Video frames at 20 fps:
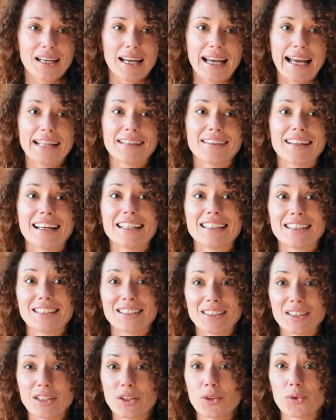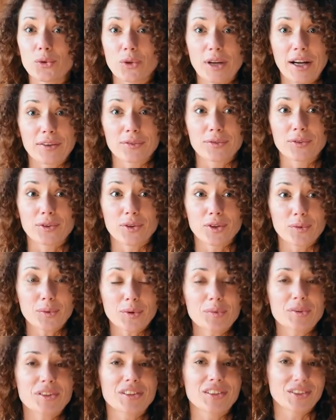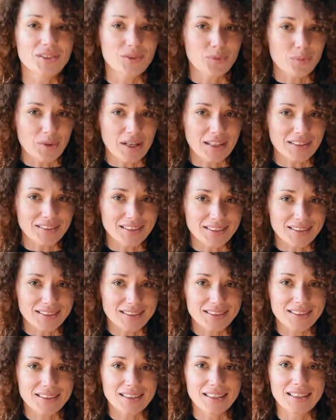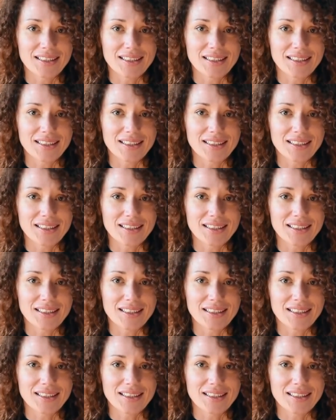And then you have your Cobra breath and you practice.